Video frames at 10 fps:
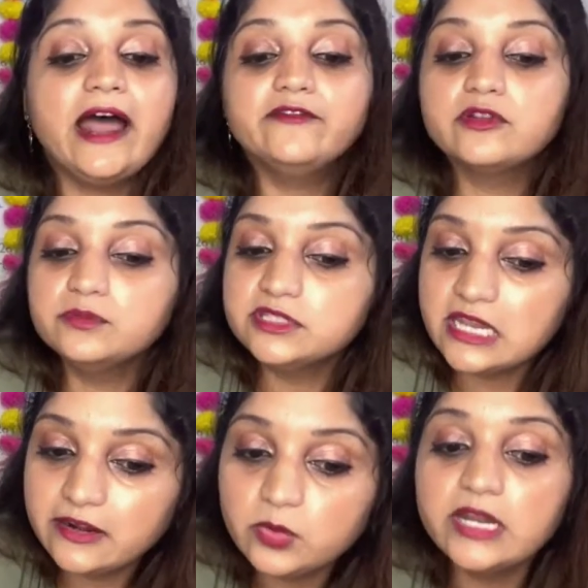and from
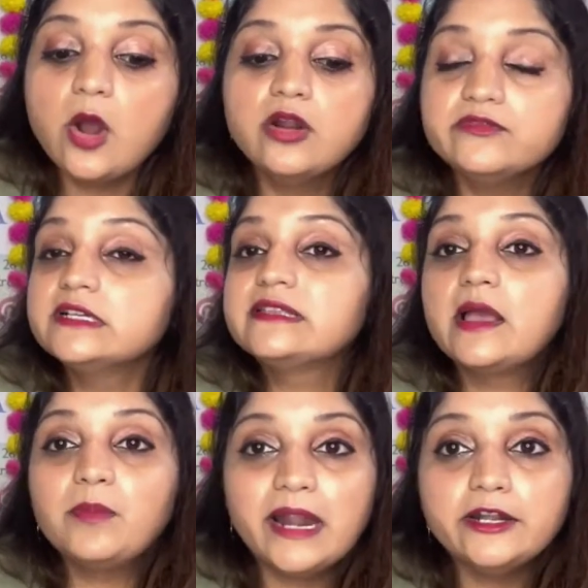January onwards
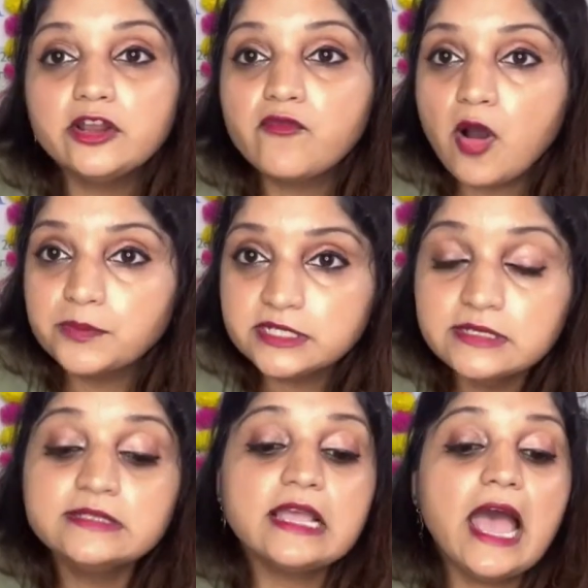there are plenty of
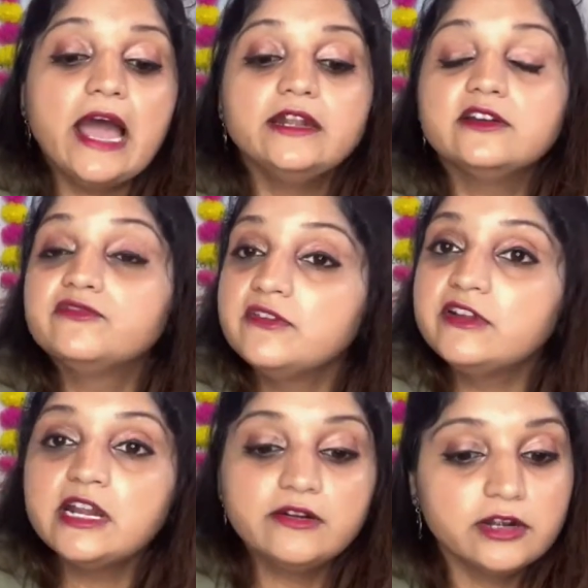options, and
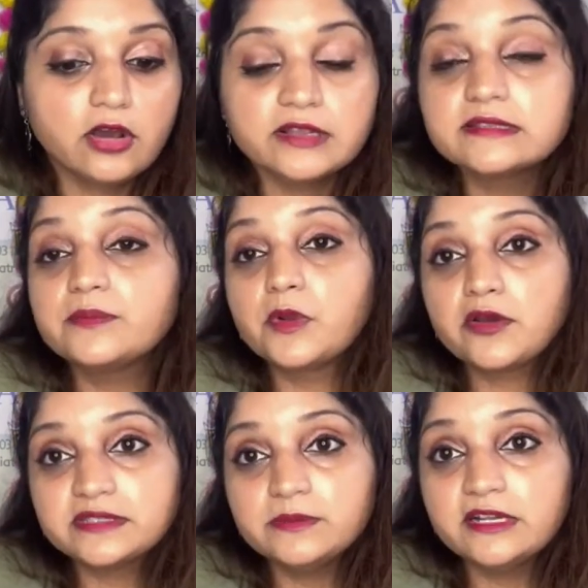$1,500
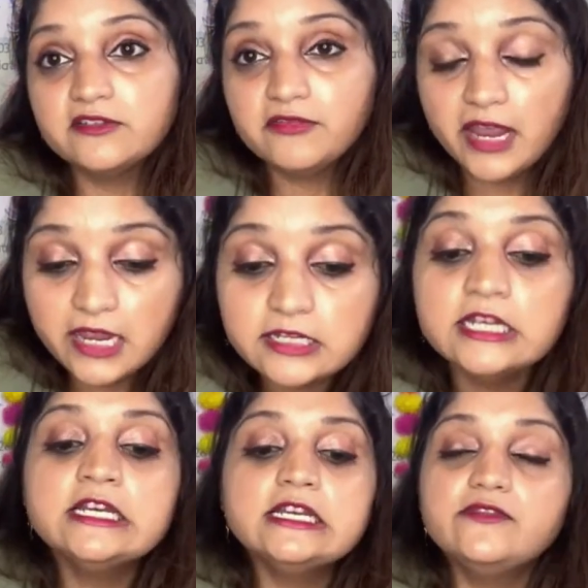approximate the fare.
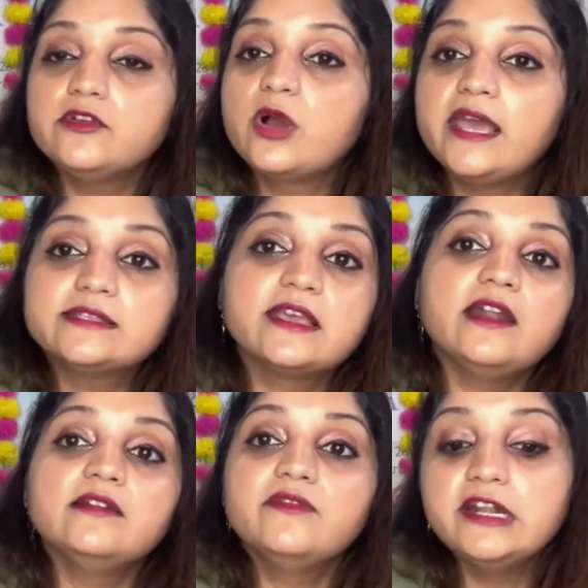If you guys
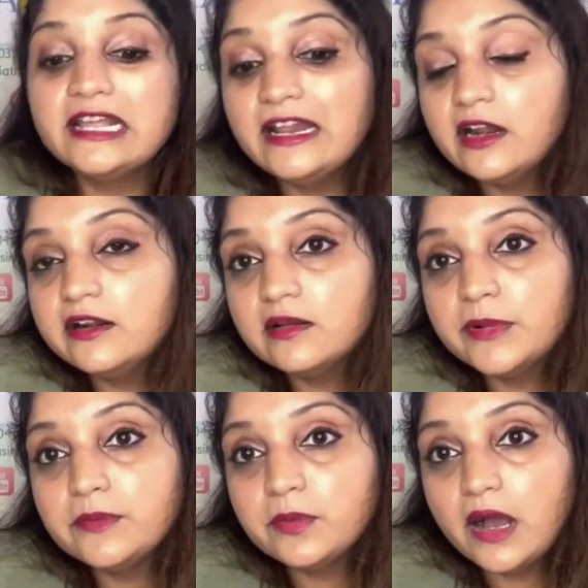can even delay a little
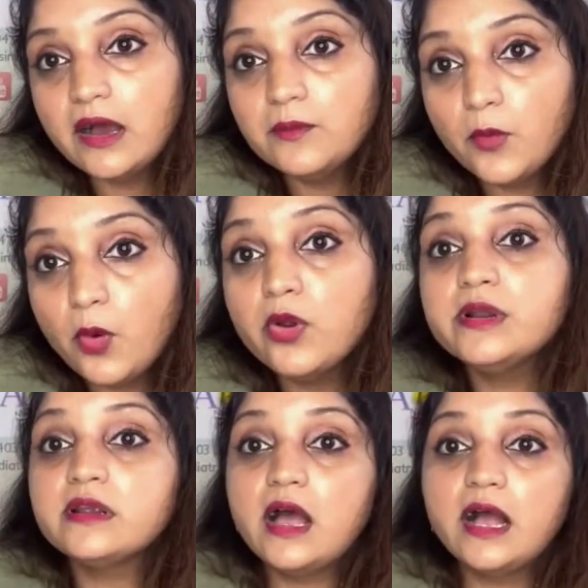bit
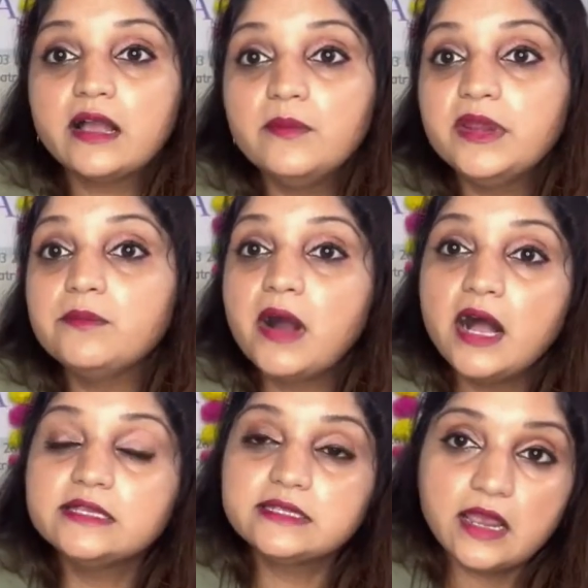more, come in
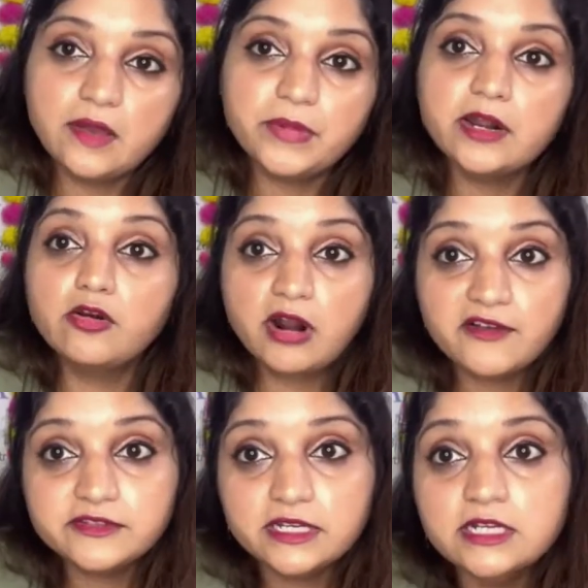March, April or
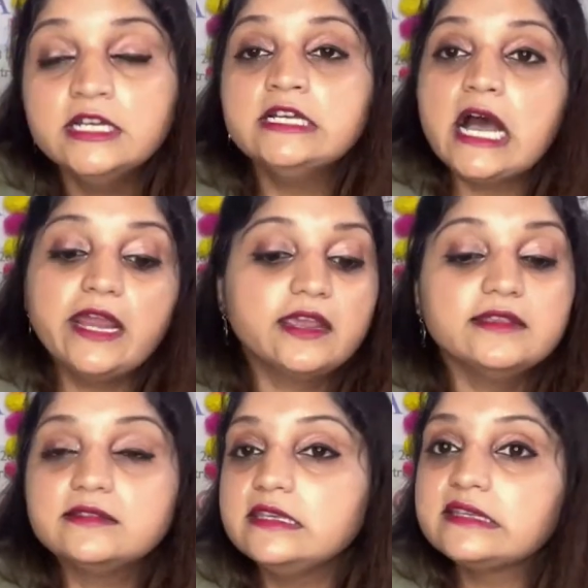after, I
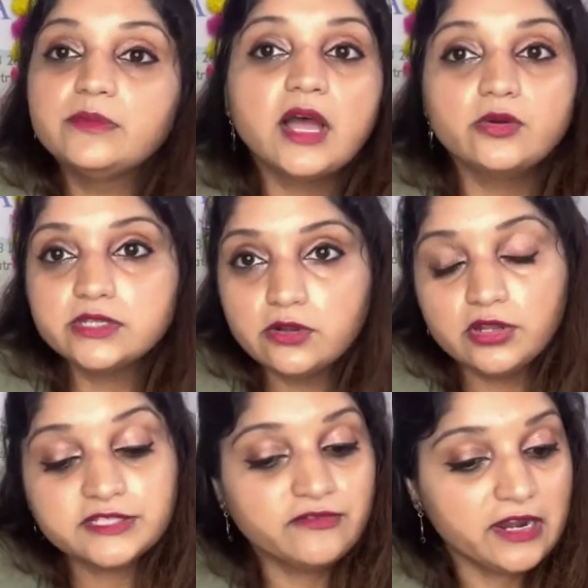can see some
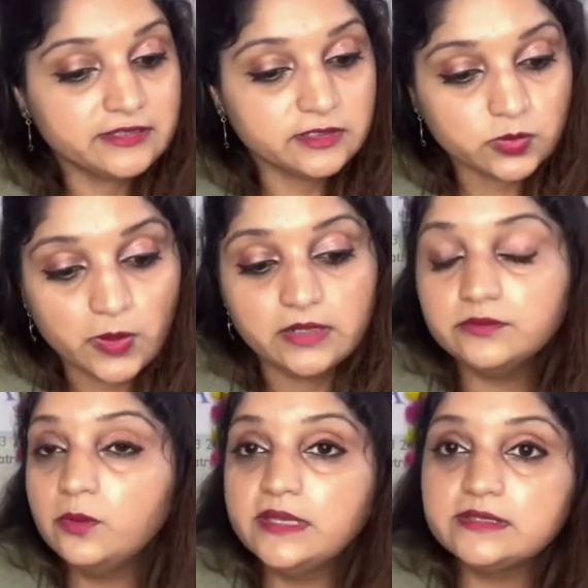$1,000 fares as well
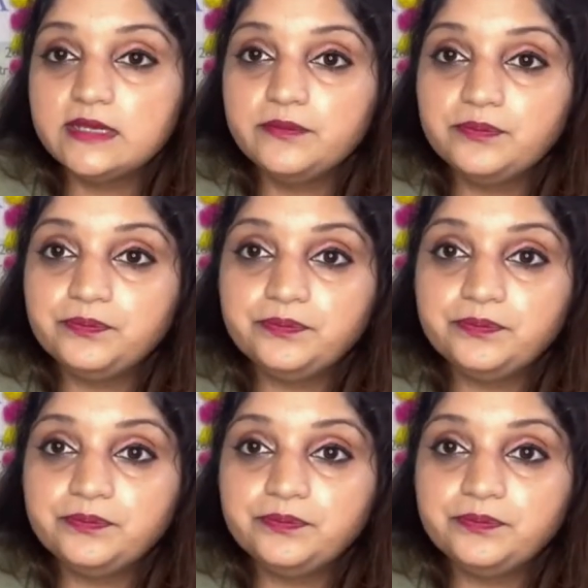from HD.